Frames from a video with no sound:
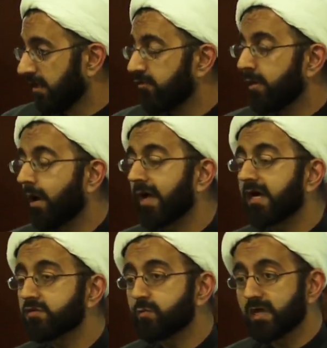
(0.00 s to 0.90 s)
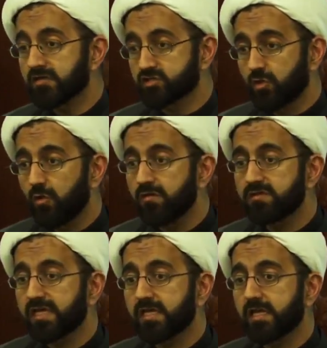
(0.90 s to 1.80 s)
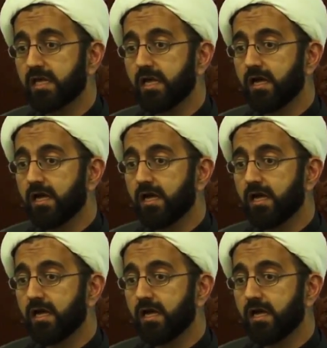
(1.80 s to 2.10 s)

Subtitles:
In riwayat, we are told that